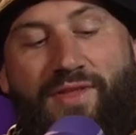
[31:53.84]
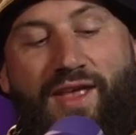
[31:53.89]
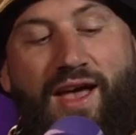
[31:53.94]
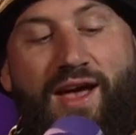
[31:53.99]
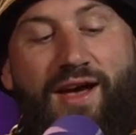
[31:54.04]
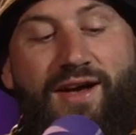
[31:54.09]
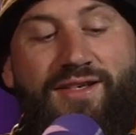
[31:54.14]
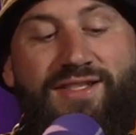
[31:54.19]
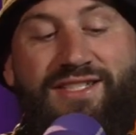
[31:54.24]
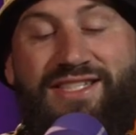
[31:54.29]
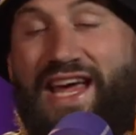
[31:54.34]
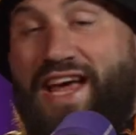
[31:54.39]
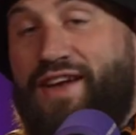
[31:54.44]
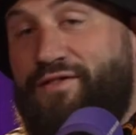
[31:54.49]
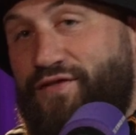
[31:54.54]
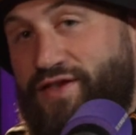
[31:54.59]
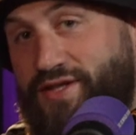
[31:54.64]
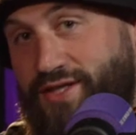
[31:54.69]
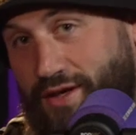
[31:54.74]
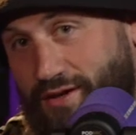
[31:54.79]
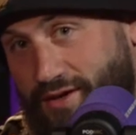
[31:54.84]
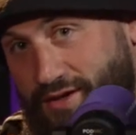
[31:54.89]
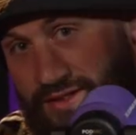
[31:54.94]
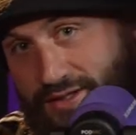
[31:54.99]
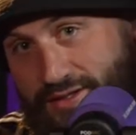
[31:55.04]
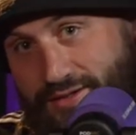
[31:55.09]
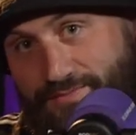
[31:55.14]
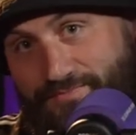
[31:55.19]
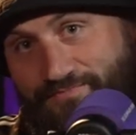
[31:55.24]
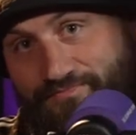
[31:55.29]
uh, stand for
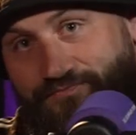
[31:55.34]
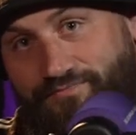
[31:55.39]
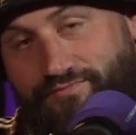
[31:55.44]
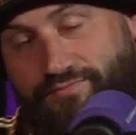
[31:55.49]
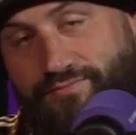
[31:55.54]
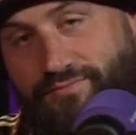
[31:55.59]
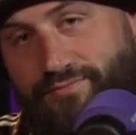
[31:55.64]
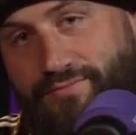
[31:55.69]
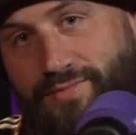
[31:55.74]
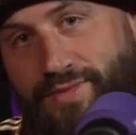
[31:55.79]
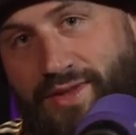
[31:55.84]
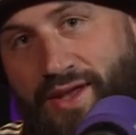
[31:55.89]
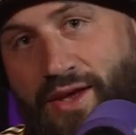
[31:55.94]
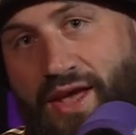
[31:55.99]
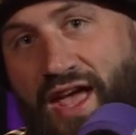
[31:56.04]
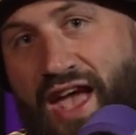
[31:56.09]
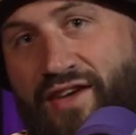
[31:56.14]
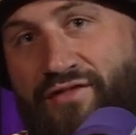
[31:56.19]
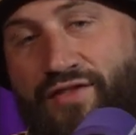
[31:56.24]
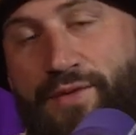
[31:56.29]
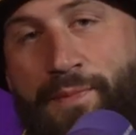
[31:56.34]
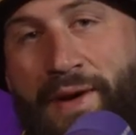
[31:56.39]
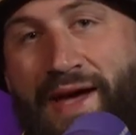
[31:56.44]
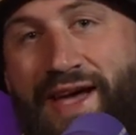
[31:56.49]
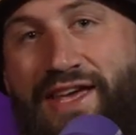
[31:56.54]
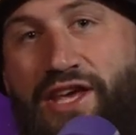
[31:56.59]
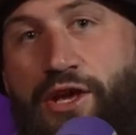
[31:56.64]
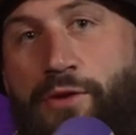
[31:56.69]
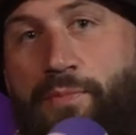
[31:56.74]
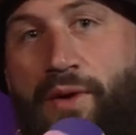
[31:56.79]
socks. Every pair
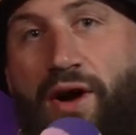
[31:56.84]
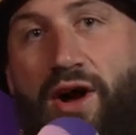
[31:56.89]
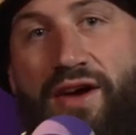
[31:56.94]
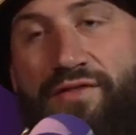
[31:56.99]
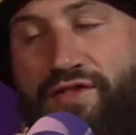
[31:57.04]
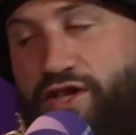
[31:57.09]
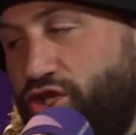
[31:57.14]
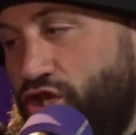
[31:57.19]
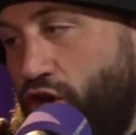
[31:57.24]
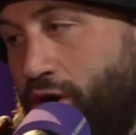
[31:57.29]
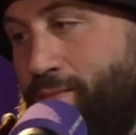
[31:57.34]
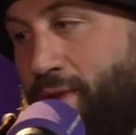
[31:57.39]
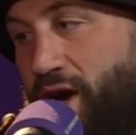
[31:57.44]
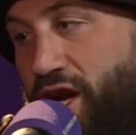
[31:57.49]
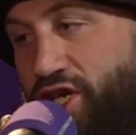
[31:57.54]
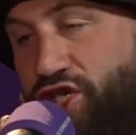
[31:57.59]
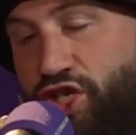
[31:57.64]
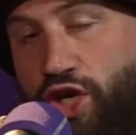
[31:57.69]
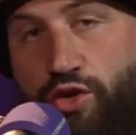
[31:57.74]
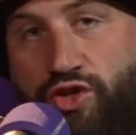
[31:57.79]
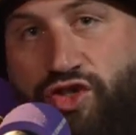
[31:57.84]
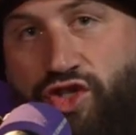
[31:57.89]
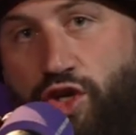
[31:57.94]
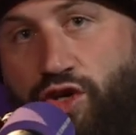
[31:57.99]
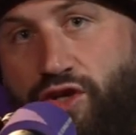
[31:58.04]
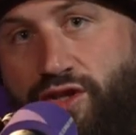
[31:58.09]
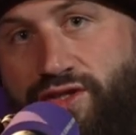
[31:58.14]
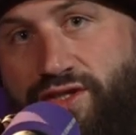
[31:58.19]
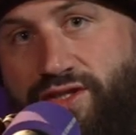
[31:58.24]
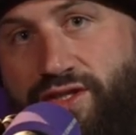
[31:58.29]
you buy of the Joe Marler Show
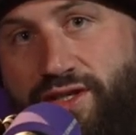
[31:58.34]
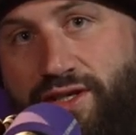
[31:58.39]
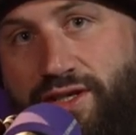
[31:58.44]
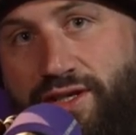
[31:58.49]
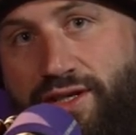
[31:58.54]
socks